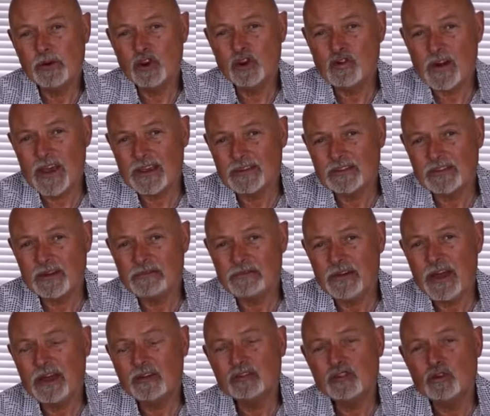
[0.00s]
progressed, I
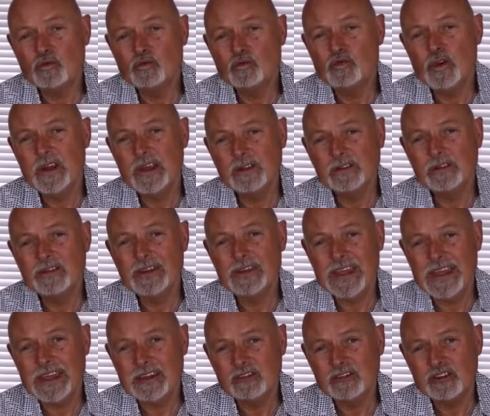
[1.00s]
felt a real
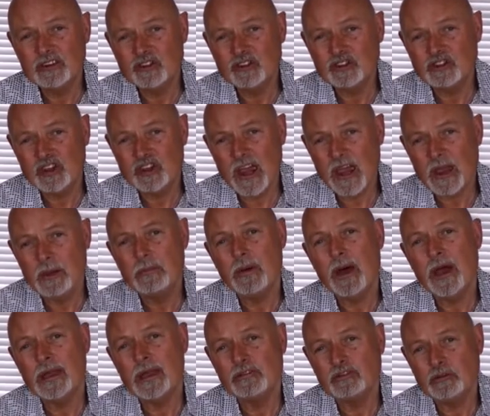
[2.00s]
need to share
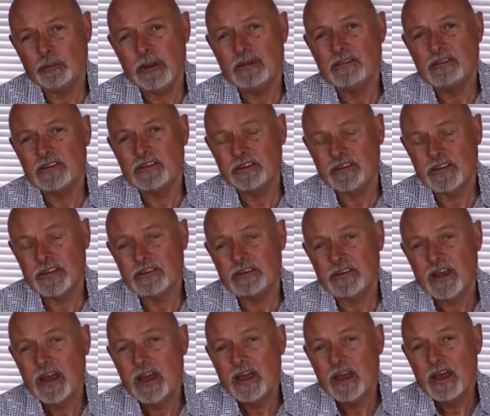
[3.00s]
my
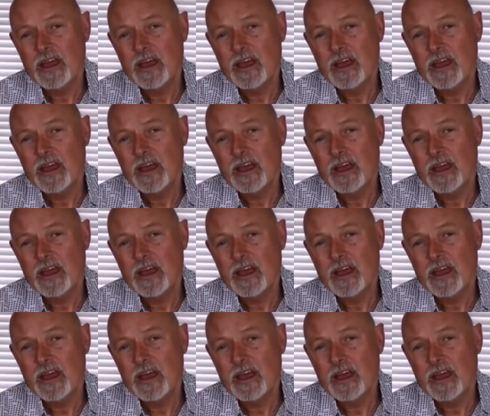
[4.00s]
experiences